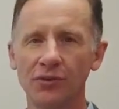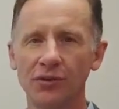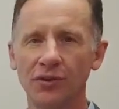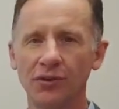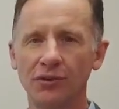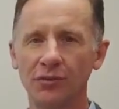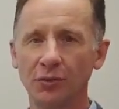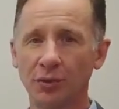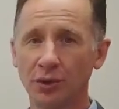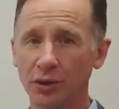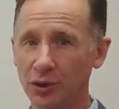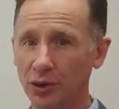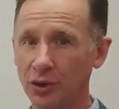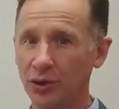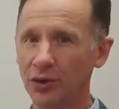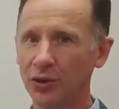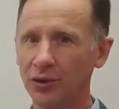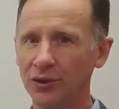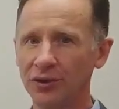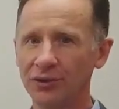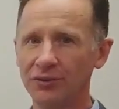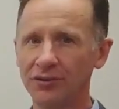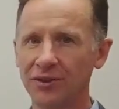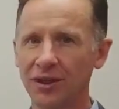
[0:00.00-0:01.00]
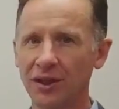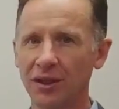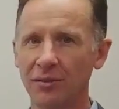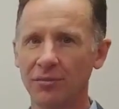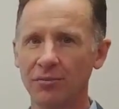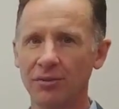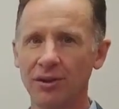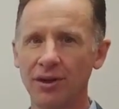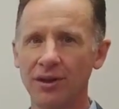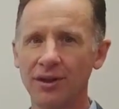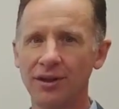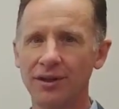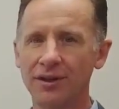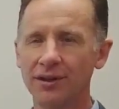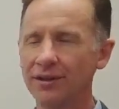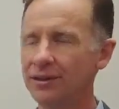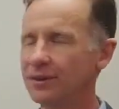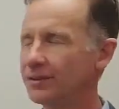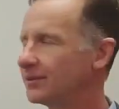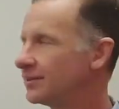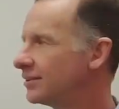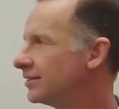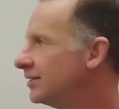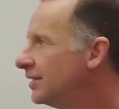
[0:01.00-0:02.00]
and we're currently celebrating
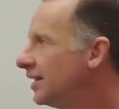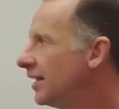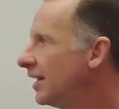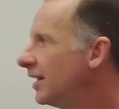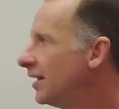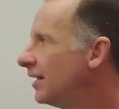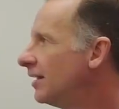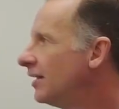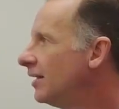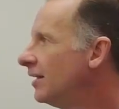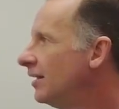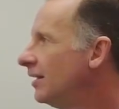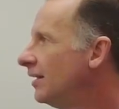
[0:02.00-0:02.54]
today,